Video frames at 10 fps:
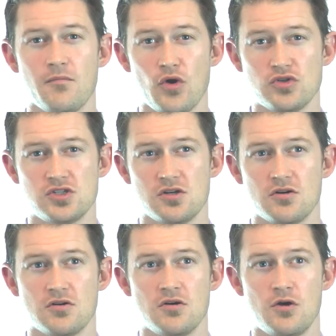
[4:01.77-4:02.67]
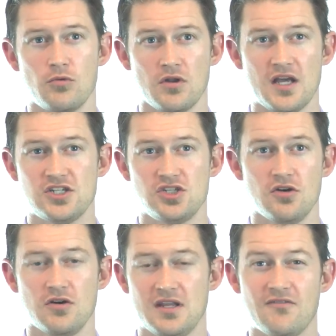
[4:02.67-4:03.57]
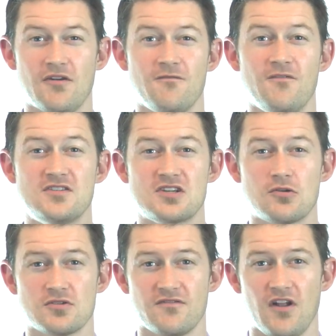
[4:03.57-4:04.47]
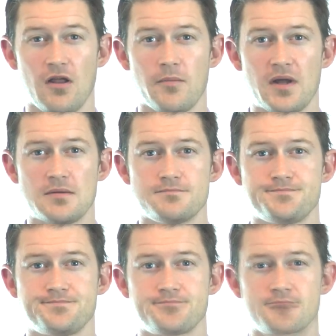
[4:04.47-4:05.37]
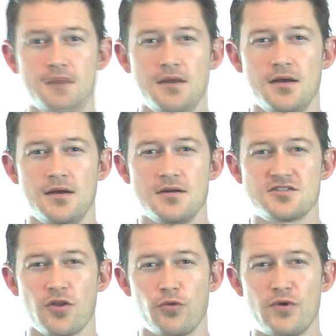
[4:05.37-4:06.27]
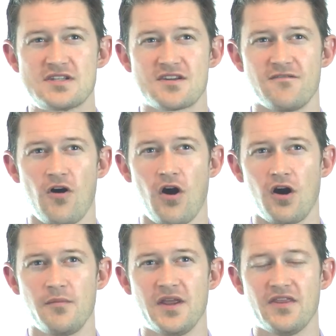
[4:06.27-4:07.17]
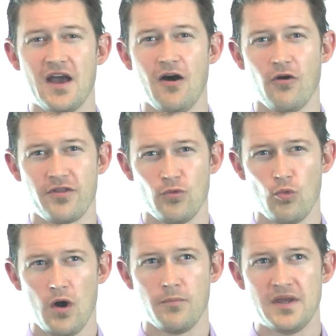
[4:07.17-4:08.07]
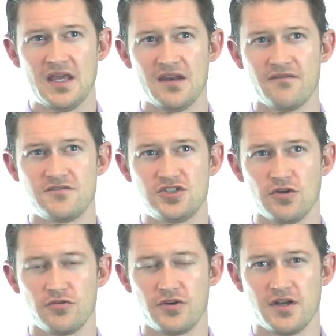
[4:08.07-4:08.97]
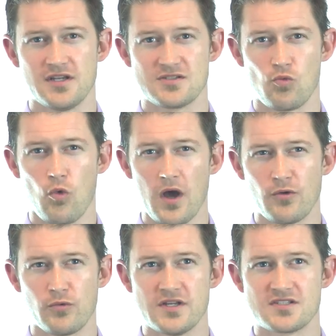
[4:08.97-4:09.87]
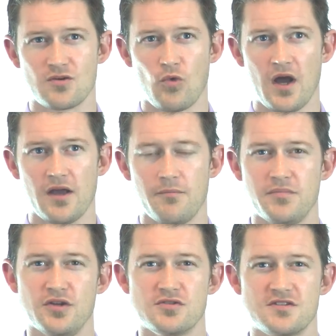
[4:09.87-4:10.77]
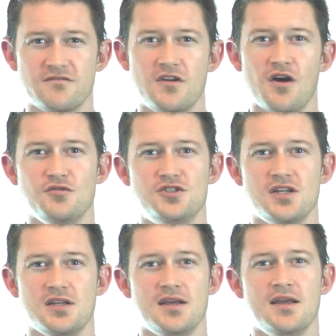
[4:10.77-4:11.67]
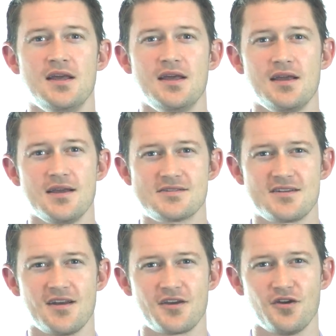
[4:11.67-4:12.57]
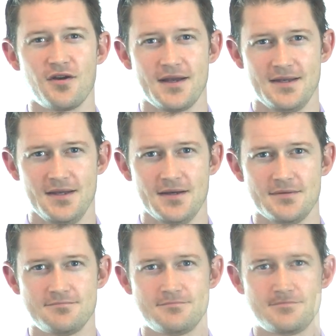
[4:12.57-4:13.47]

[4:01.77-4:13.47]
emotional, relational, and even physical development. So the risk of harming the health and well-being of children is one reason why abusive coaching isn't a good idea.